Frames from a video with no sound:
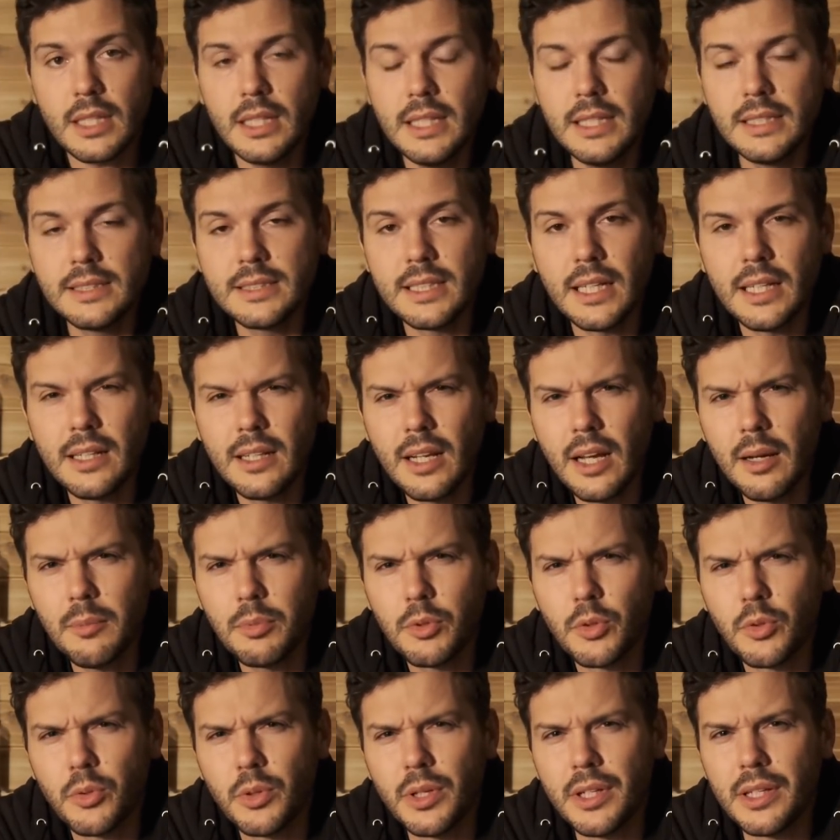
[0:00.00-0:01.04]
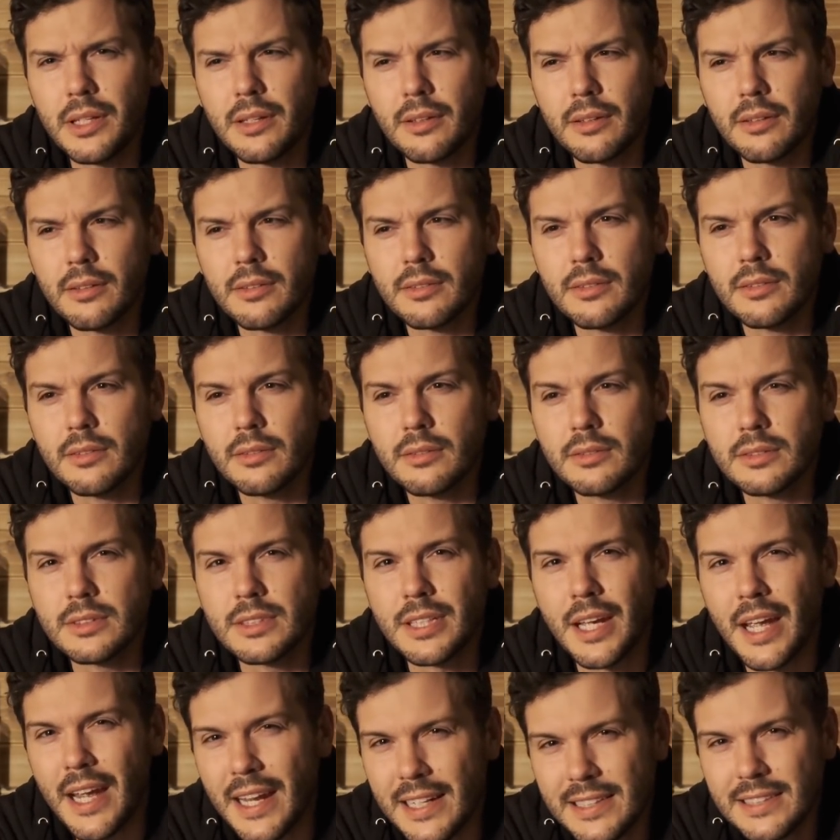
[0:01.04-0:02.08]
is that Knob Creek
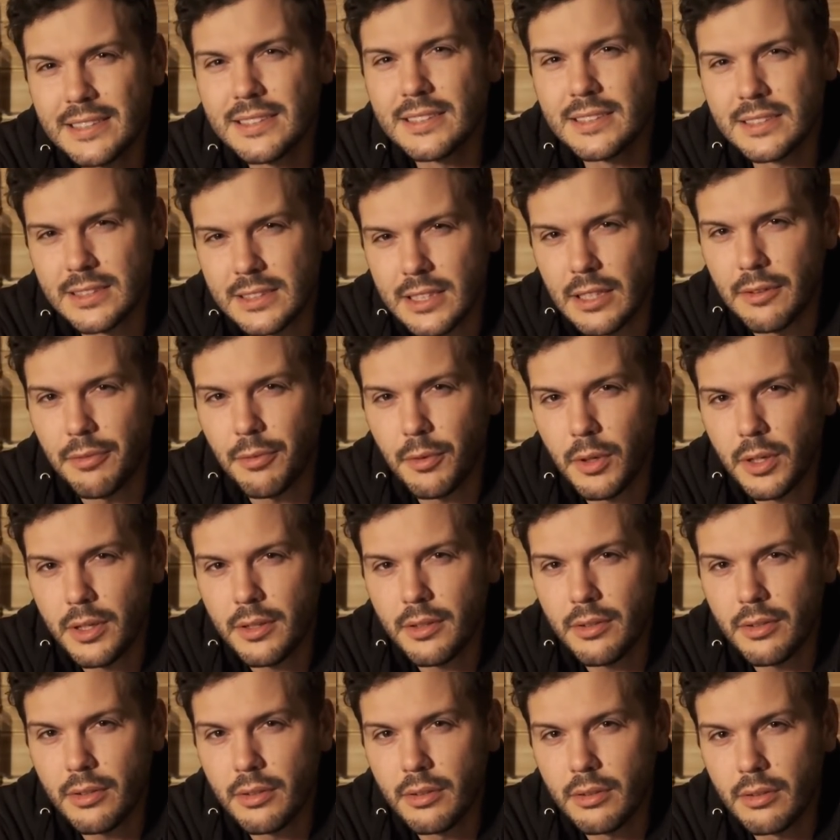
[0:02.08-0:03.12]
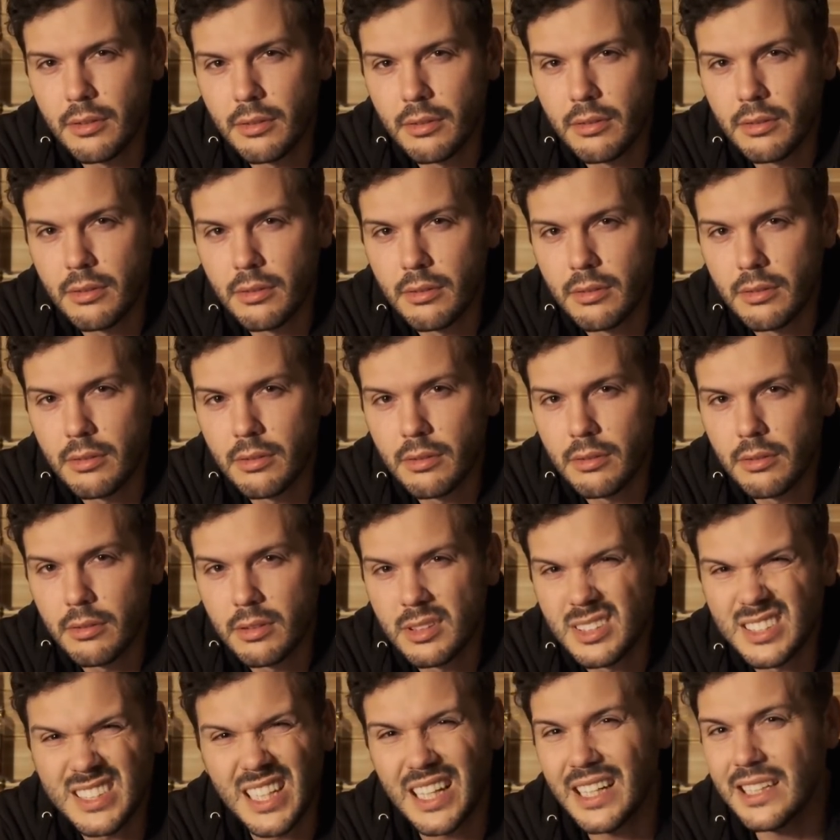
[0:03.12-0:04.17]
tastes different.
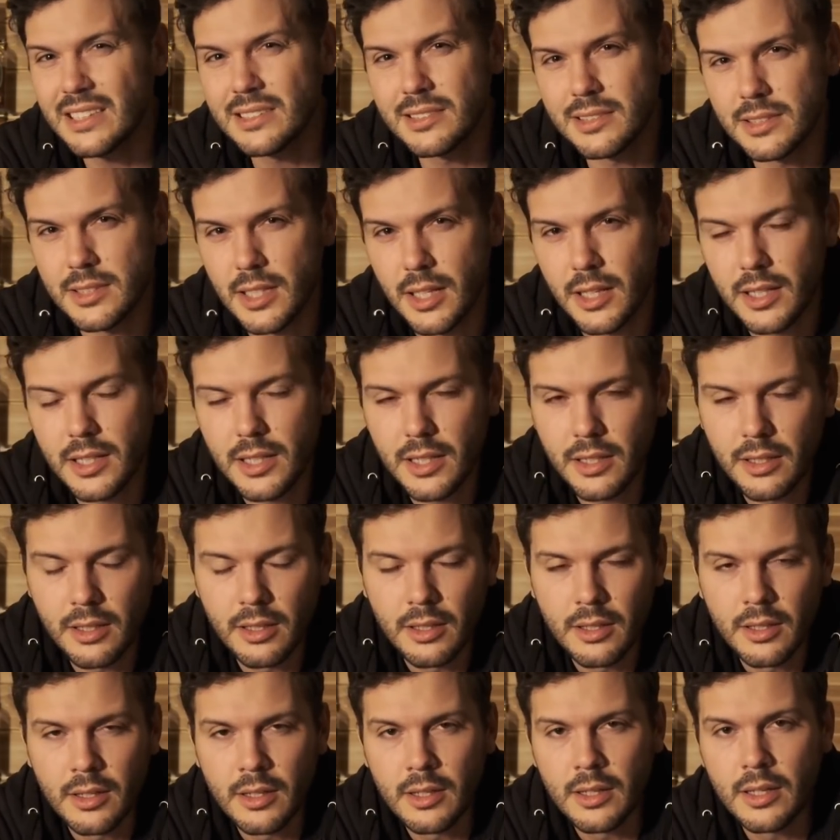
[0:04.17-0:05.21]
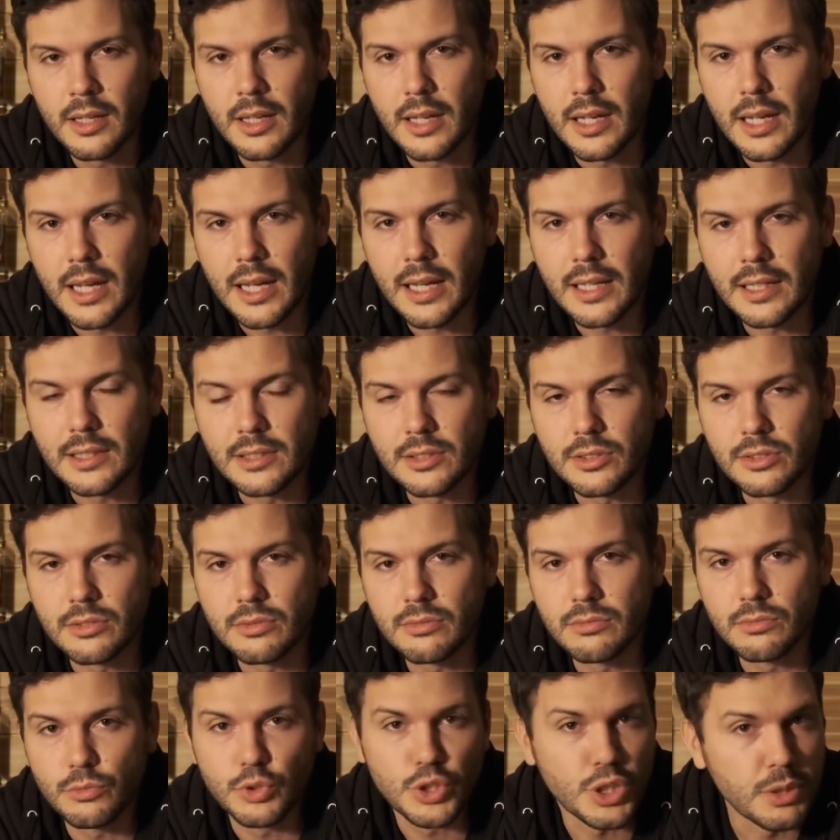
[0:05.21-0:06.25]
It's not as nutty as
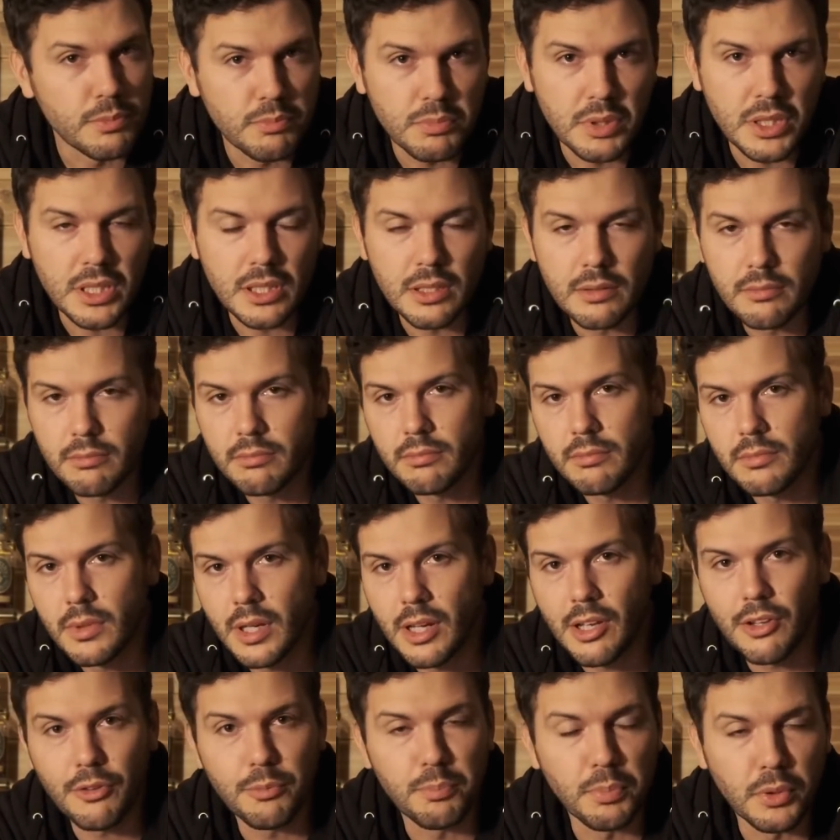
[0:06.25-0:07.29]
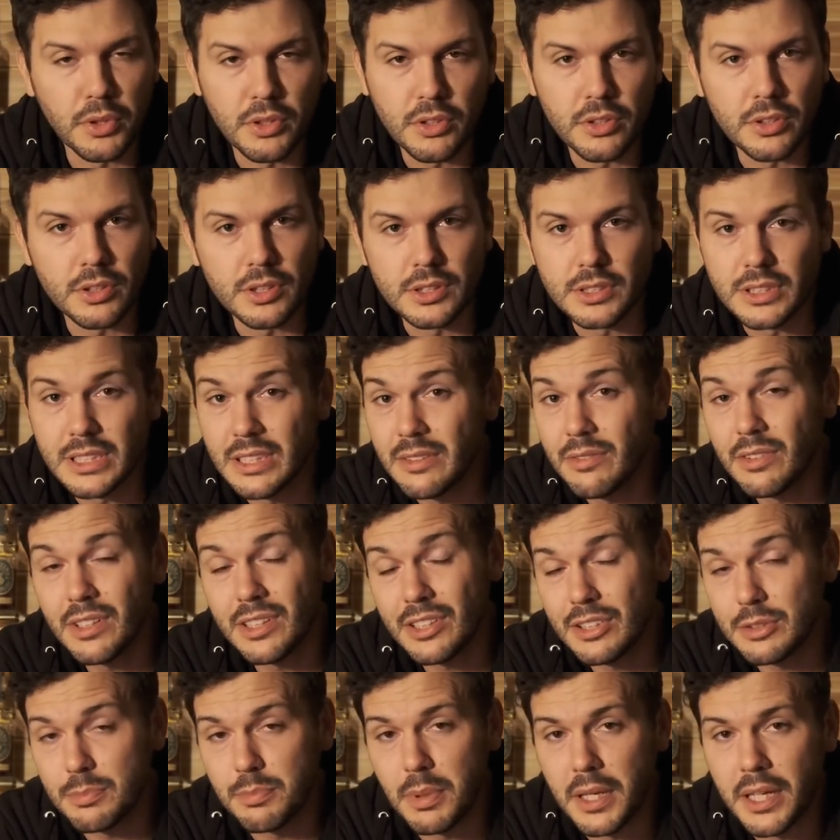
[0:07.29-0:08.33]
Jim Beam, as Booker's, even
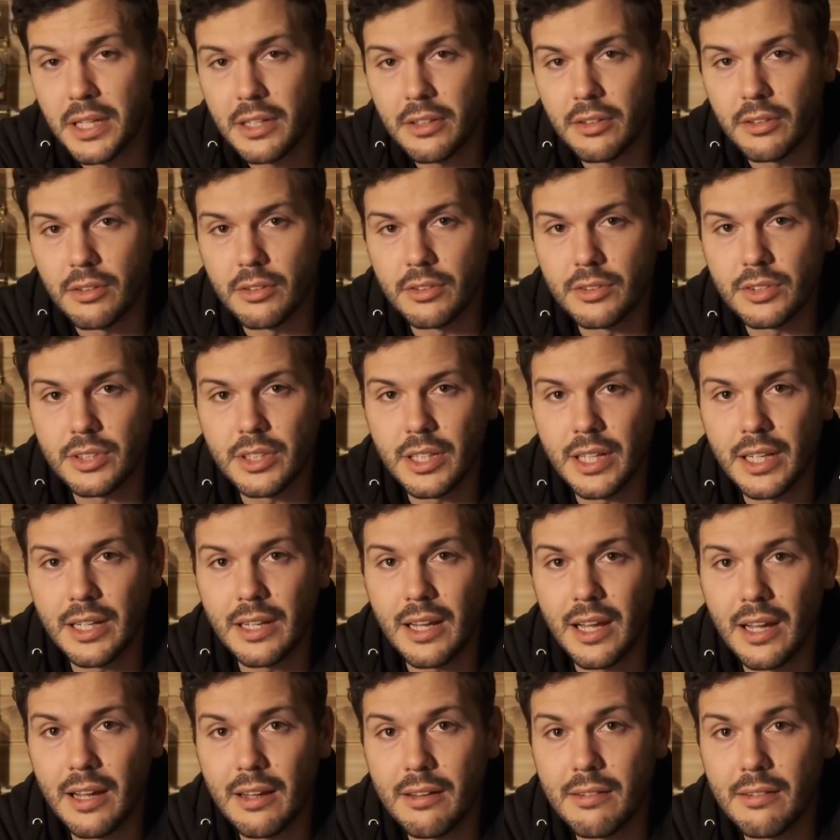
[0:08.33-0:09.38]
as Baker's, and